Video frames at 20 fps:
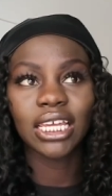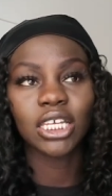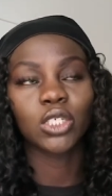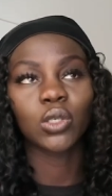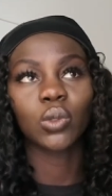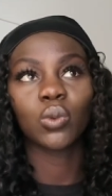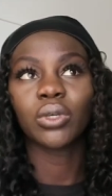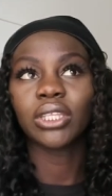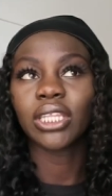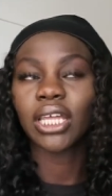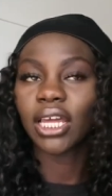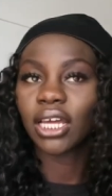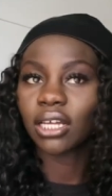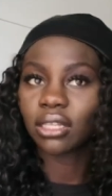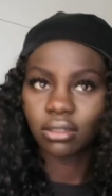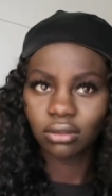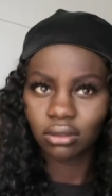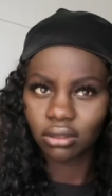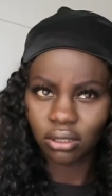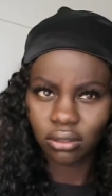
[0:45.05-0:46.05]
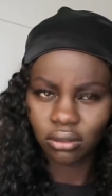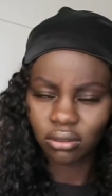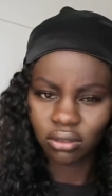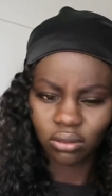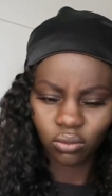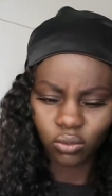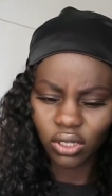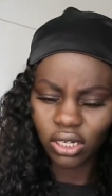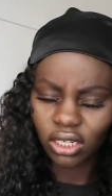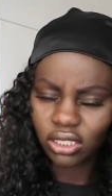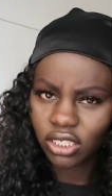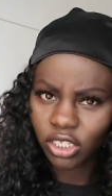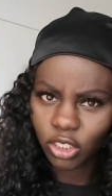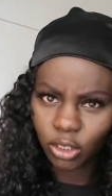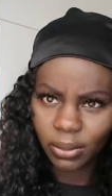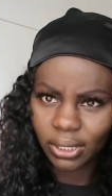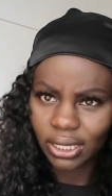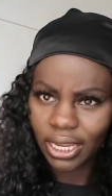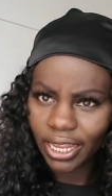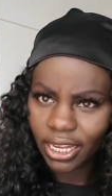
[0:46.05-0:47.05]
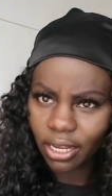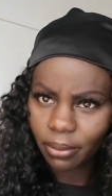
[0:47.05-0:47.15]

So what the hell? What else can you be lying